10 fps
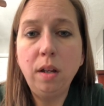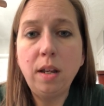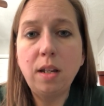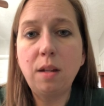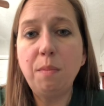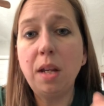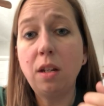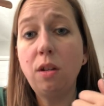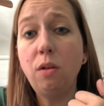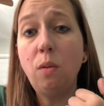submit
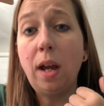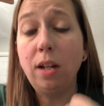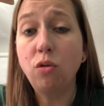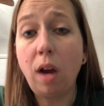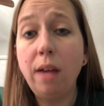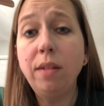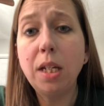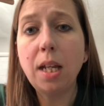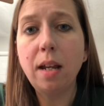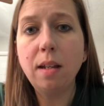to a driving
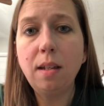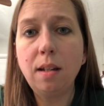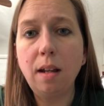test,